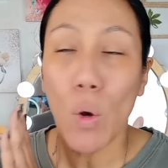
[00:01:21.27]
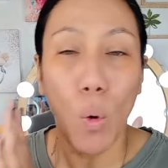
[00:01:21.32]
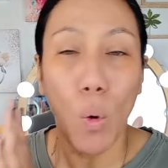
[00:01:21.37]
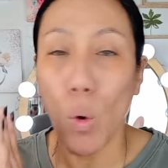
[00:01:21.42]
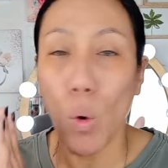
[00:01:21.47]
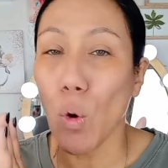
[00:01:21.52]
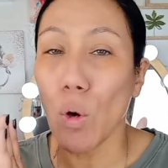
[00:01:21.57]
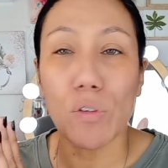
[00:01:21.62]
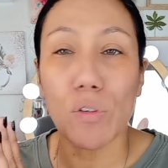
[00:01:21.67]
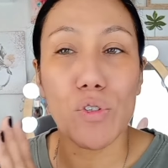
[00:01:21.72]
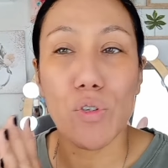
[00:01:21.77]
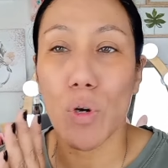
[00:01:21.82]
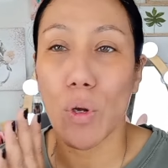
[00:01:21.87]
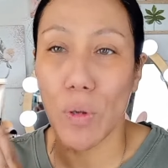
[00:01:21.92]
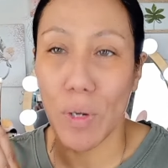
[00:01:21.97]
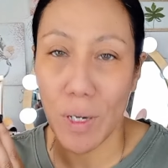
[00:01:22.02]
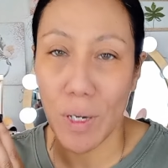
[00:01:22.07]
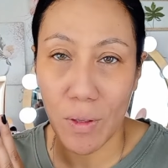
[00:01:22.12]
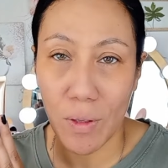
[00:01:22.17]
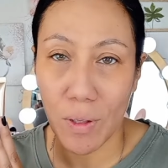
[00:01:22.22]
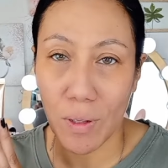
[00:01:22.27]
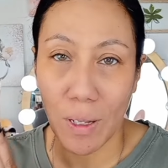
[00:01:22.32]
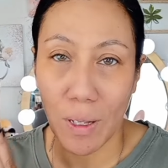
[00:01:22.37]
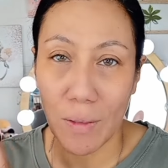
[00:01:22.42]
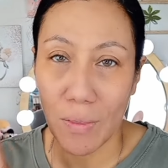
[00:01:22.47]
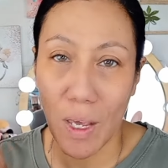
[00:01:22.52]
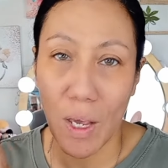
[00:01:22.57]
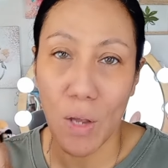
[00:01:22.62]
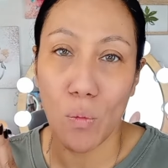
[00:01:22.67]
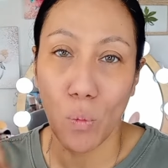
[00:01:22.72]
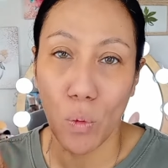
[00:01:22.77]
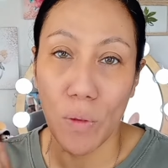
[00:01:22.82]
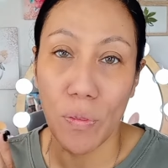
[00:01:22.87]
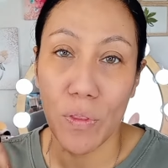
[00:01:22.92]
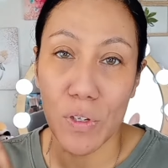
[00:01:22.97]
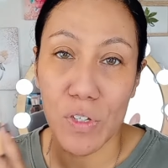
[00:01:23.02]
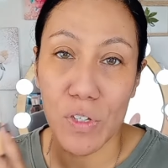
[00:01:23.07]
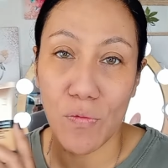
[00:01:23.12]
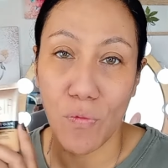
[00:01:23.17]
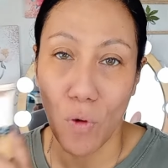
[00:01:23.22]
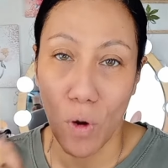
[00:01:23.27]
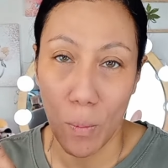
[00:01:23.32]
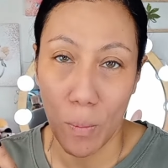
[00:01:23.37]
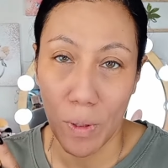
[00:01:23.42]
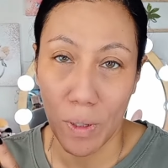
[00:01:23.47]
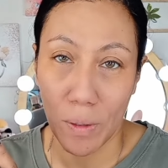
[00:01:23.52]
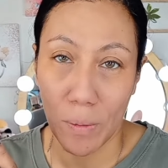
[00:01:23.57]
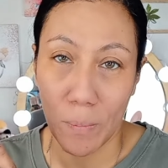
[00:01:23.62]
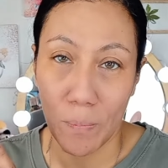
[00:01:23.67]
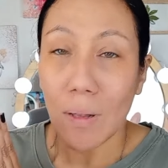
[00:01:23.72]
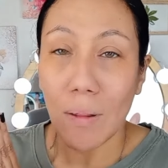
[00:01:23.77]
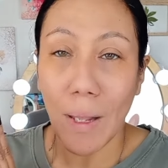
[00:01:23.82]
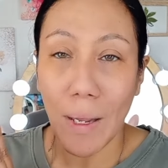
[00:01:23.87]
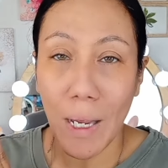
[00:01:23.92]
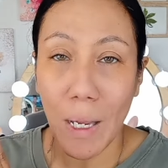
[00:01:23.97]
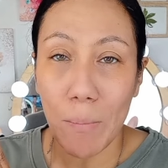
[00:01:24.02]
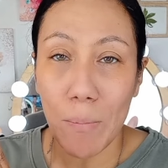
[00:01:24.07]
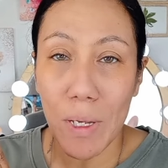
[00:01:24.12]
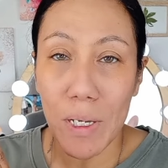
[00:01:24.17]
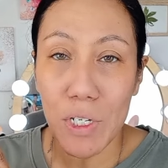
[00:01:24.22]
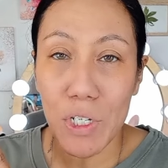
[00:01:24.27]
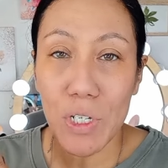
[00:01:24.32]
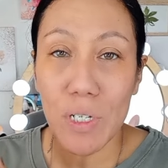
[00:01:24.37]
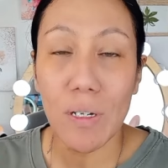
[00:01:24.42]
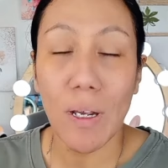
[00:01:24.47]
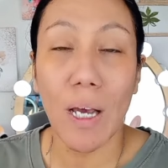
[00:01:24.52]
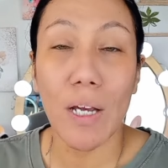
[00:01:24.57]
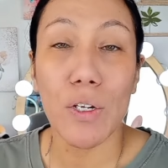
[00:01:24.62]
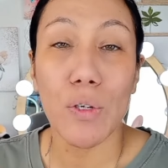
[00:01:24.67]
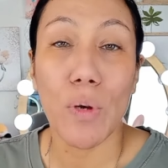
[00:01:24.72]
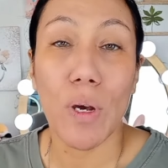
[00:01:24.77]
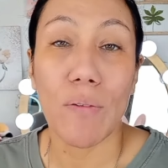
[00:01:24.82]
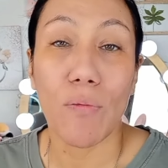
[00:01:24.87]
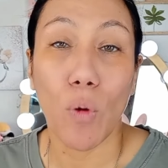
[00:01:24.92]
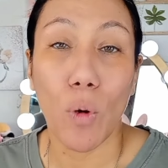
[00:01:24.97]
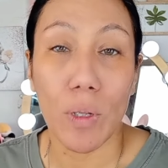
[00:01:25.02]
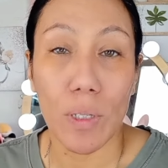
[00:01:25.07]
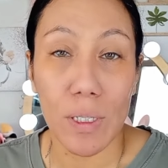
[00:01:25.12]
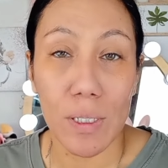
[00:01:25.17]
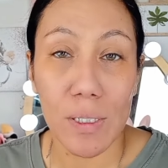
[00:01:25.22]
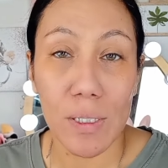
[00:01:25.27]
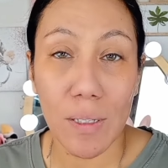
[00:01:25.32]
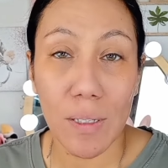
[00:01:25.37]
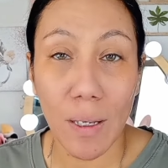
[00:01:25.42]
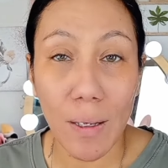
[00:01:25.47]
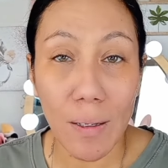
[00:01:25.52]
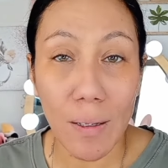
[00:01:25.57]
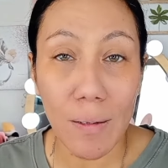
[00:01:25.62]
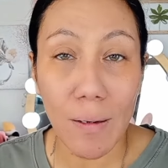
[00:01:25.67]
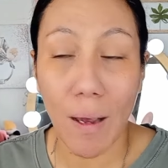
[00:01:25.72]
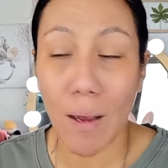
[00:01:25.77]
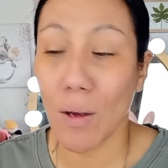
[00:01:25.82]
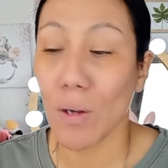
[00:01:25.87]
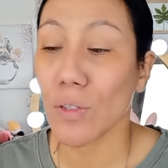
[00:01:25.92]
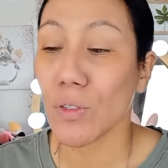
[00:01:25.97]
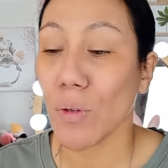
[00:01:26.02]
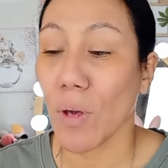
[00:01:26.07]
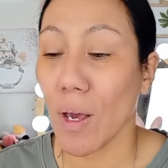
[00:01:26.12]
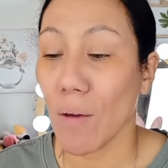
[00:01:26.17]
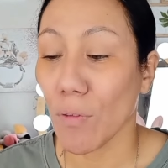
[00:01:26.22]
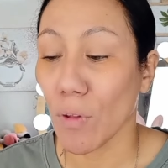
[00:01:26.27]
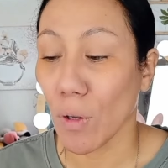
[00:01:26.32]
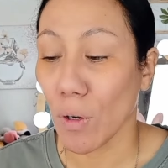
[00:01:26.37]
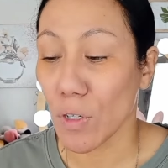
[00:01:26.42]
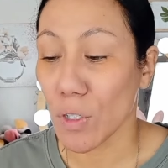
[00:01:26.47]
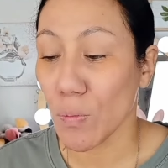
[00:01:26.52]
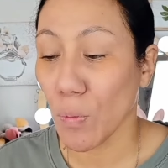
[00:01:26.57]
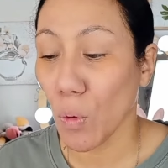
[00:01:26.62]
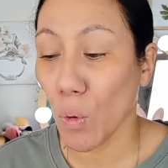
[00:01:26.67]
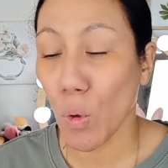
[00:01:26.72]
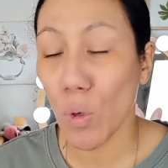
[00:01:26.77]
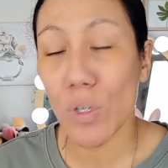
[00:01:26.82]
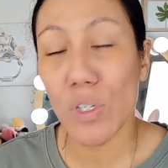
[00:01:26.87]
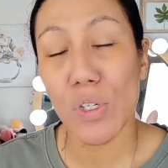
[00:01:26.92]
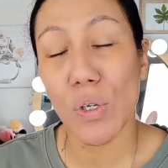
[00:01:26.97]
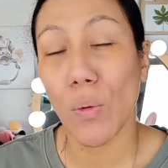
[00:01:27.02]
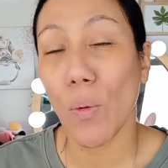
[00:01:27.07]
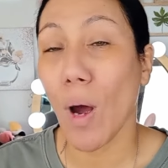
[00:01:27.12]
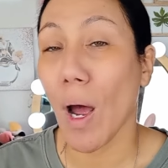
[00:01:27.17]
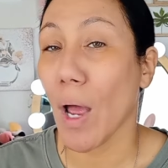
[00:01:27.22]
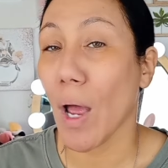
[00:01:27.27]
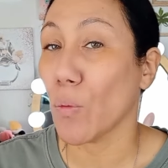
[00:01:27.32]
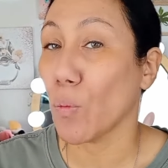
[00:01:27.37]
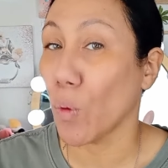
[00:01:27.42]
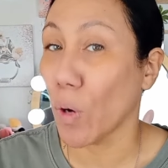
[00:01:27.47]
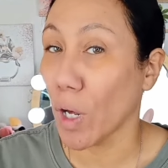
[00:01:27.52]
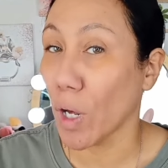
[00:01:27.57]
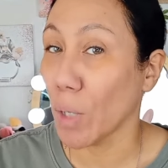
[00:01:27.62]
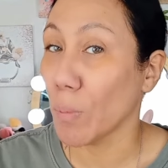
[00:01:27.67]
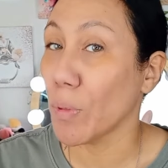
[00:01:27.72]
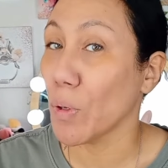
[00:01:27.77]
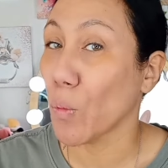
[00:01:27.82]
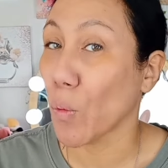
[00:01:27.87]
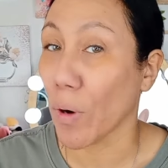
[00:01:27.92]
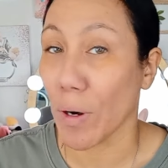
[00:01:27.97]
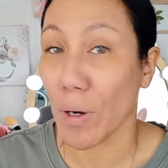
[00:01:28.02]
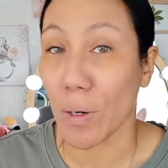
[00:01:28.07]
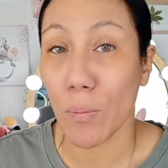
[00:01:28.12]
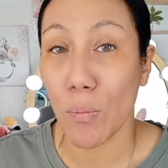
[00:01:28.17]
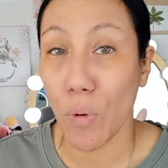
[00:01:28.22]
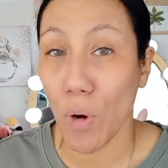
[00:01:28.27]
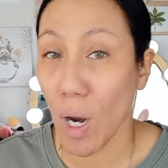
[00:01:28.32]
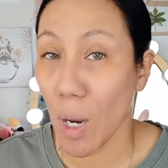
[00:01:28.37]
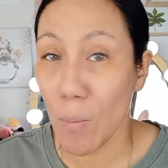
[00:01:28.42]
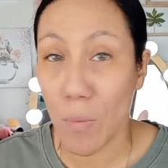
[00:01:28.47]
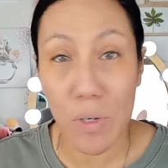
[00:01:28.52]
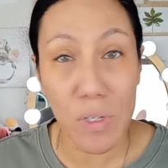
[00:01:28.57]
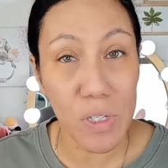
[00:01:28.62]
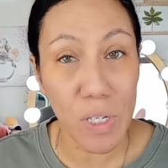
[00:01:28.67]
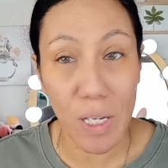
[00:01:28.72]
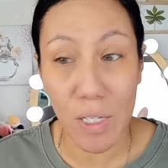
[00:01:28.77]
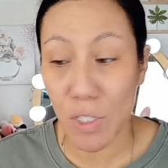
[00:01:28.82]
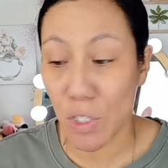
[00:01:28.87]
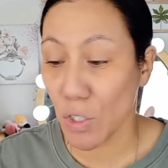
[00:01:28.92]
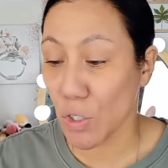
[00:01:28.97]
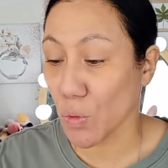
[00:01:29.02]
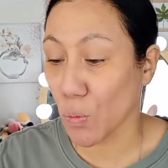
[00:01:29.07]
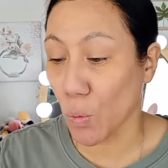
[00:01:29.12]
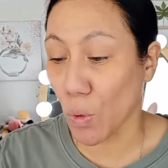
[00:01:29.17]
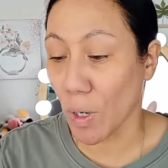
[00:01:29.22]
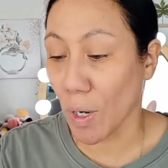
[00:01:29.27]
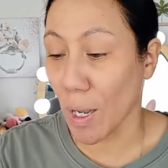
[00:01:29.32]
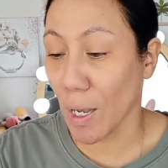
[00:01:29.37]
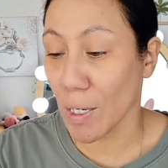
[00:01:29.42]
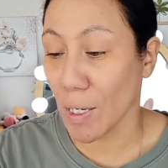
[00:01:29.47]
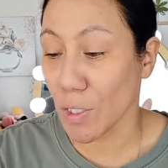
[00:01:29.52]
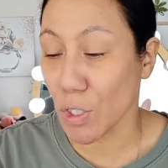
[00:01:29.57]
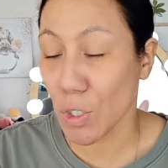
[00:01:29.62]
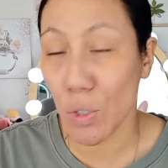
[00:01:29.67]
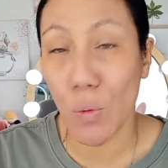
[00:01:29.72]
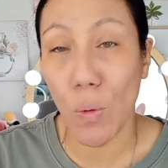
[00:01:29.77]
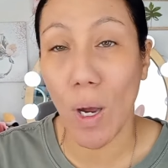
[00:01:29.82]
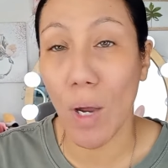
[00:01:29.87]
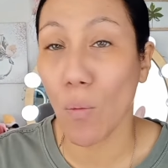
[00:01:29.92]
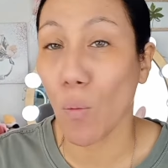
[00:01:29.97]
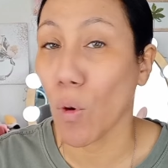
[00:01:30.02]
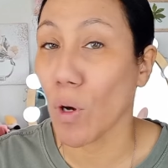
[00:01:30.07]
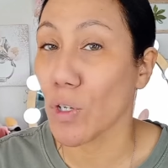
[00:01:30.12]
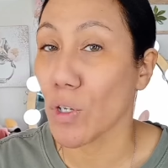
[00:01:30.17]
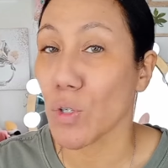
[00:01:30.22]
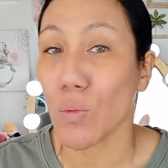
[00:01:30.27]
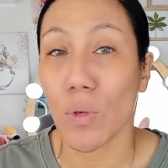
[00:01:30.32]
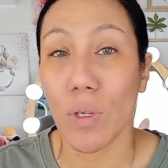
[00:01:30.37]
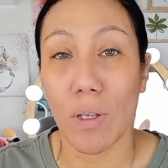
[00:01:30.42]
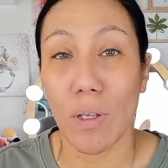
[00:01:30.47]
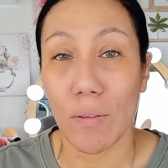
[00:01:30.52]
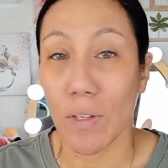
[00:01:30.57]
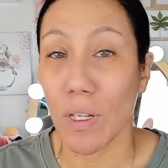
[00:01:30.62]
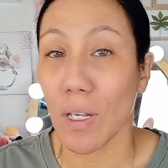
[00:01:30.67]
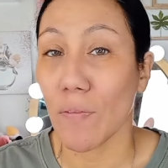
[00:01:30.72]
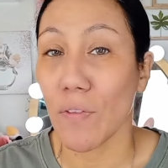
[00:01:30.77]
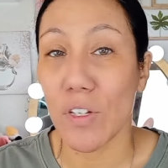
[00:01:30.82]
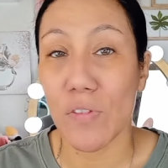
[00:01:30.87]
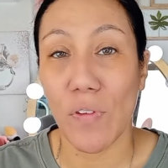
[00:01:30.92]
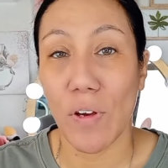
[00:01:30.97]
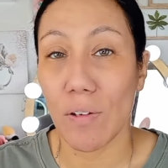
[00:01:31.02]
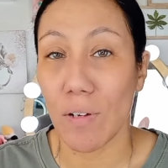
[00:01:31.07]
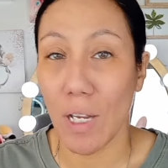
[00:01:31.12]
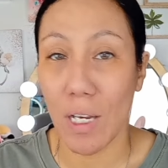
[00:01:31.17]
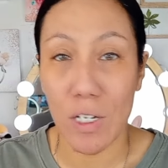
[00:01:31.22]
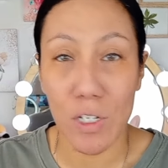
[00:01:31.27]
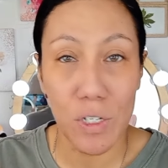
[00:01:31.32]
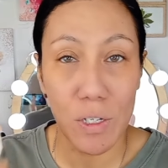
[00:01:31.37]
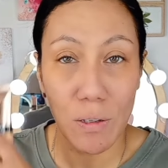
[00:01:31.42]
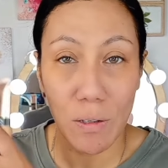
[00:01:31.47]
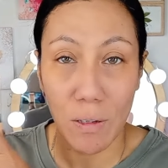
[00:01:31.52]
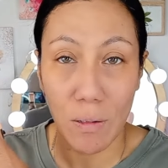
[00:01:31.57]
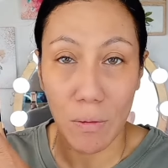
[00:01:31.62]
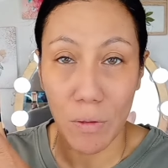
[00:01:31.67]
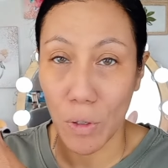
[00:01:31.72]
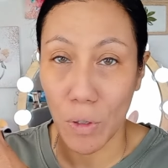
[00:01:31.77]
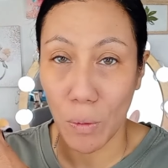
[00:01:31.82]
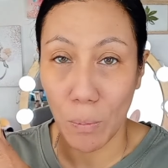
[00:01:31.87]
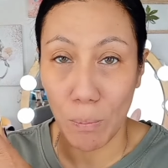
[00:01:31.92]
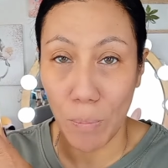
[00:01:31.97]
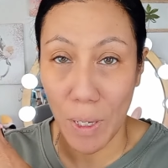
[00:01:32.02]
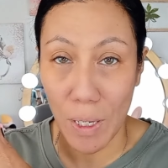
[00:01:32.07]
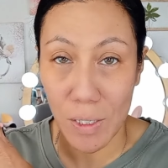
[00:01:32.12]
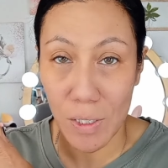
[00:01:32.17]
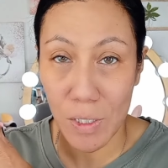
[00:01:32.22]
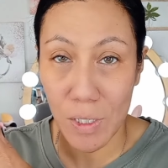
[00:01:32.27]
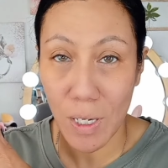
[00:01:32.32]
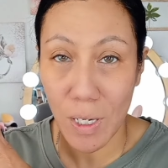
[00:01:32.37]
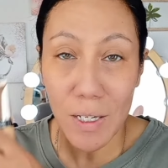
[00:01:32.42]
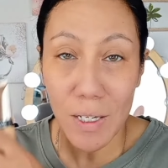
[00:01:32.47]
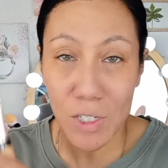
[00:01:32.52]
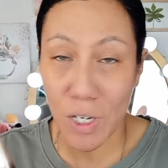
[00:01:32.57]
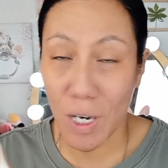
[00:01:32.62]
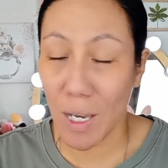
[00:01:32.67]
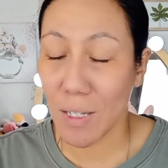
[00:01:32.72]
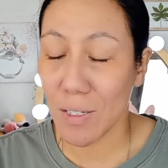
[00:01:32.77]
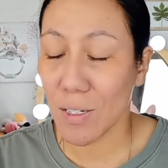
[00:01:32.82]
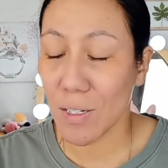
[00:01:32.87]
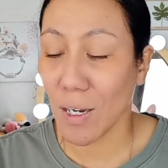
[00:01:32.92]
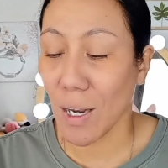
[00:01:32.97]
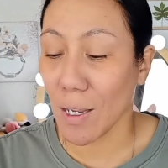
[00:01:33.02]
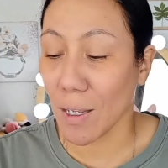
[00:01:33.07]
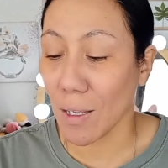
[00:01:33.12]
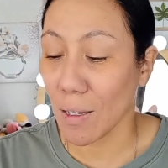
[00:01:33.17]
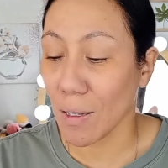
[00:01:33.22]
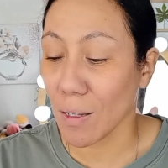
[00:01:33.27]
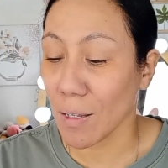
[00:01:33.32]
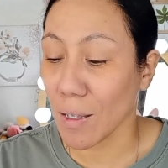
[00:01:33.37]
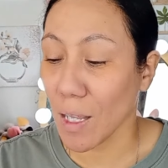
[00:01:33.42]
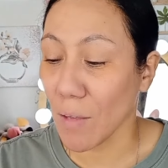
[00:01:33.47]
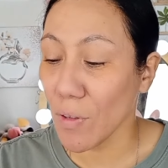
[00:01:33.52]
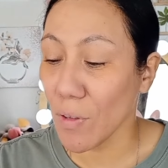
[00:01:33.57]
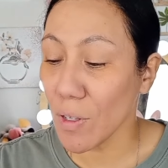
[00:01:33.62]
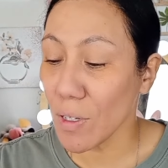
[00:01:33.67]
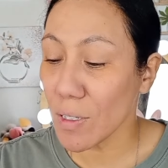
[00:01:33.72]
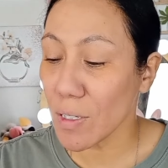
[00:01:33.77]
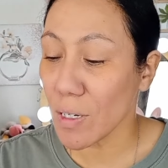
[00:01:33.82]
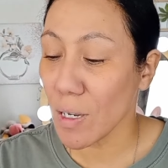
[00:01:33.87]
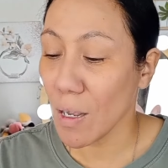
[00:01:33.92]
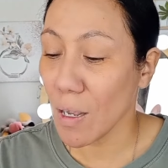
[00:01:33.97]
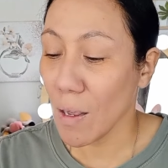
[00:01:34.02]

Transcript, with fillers: oil control or anything like that with this formula. Like I mentioned, I do have oily skin. I also have enlarged pores, so I will be wearing primers. That's just what I do. I want to give this foundation the you know best chance that I can give it.